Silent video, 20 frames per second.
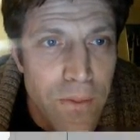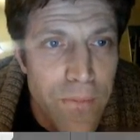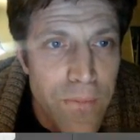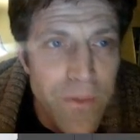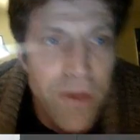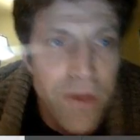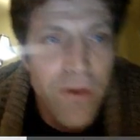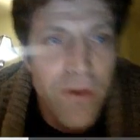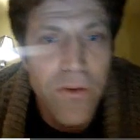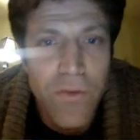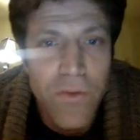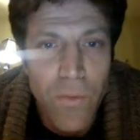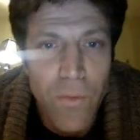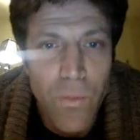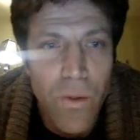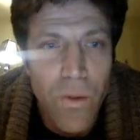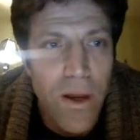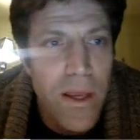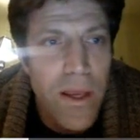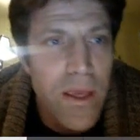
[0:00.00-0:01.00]
Here's
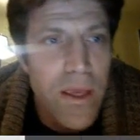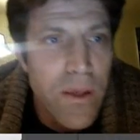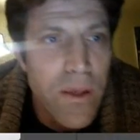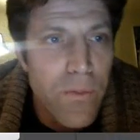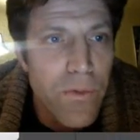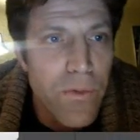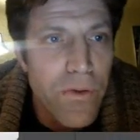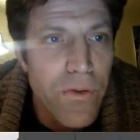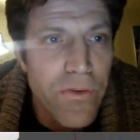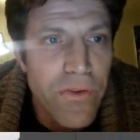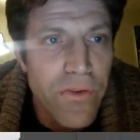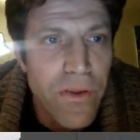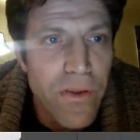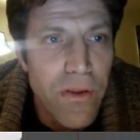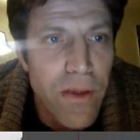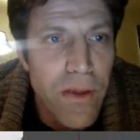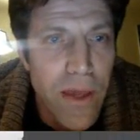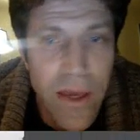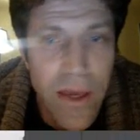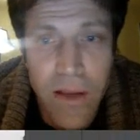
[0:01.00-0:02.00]
y equals
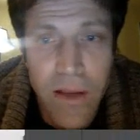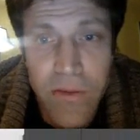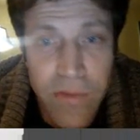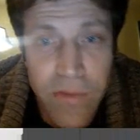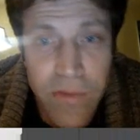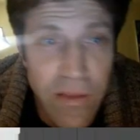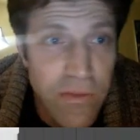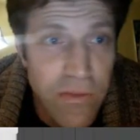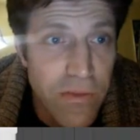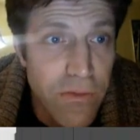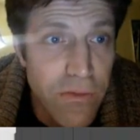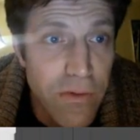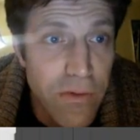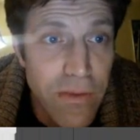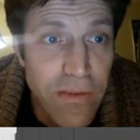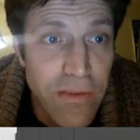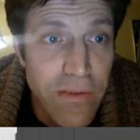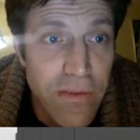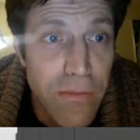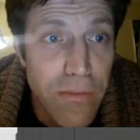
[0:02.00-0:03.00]
x, that's
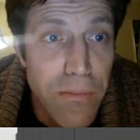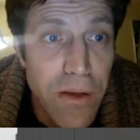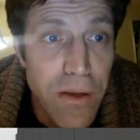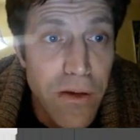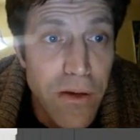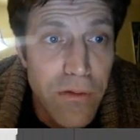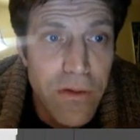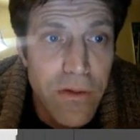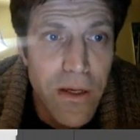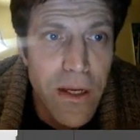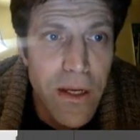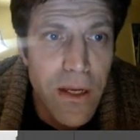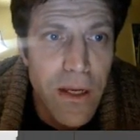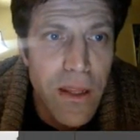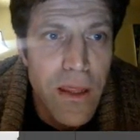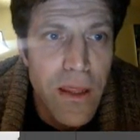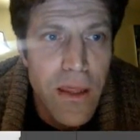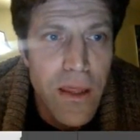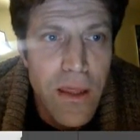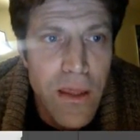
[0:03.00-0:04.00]
the mirror line.
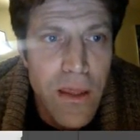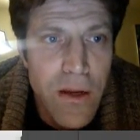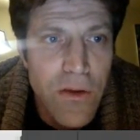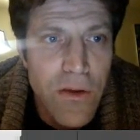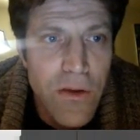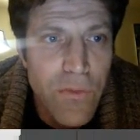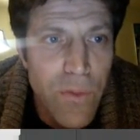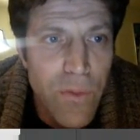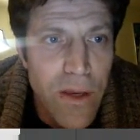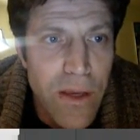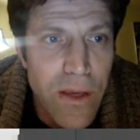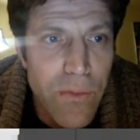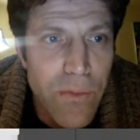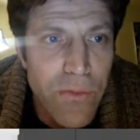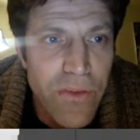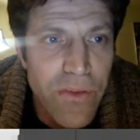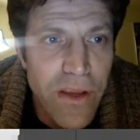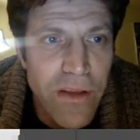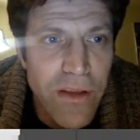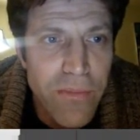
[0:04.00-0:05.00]
Here's y
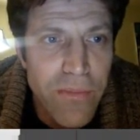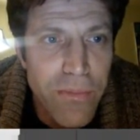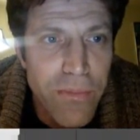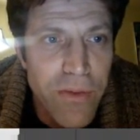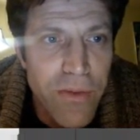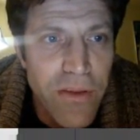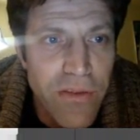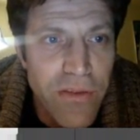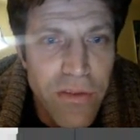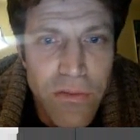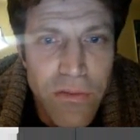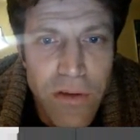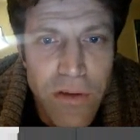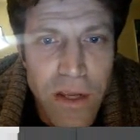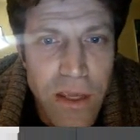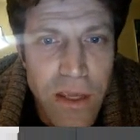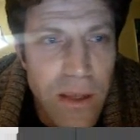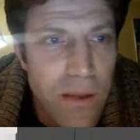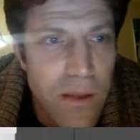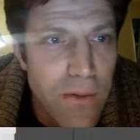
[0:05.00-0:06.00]
equals x plus
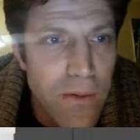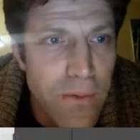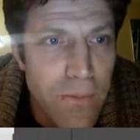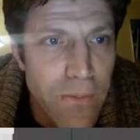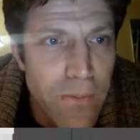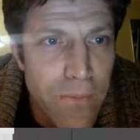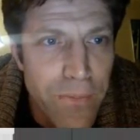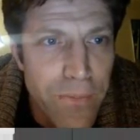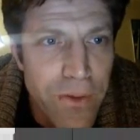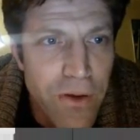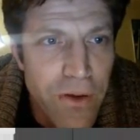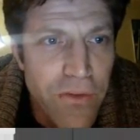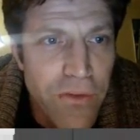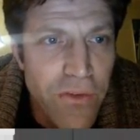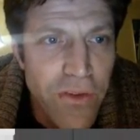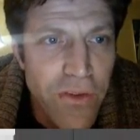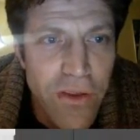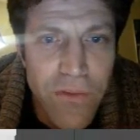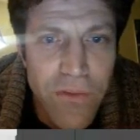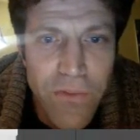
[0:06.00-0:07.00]
3. Here's
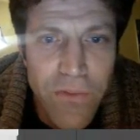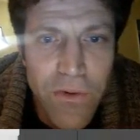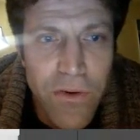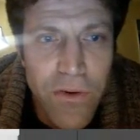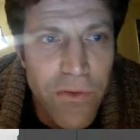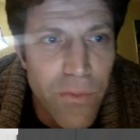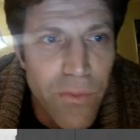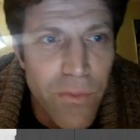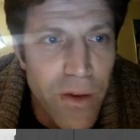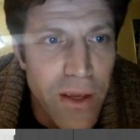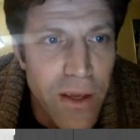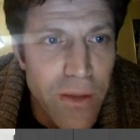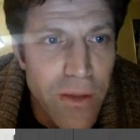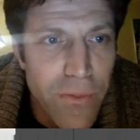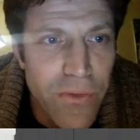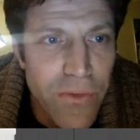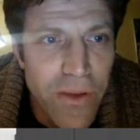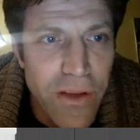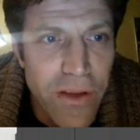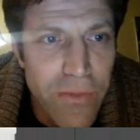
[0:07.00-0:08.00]
its inverse, y
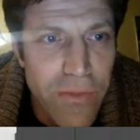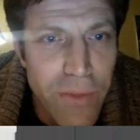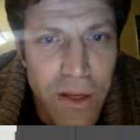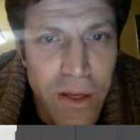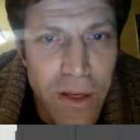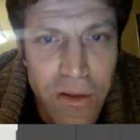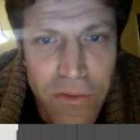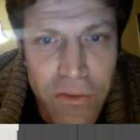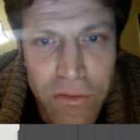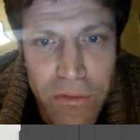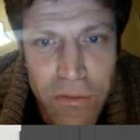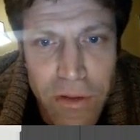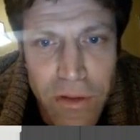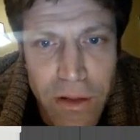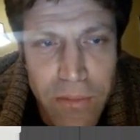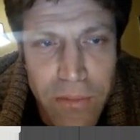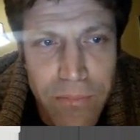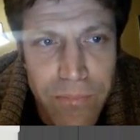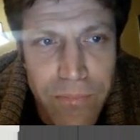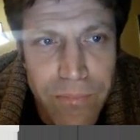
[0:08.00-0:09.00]
equals x minus 3.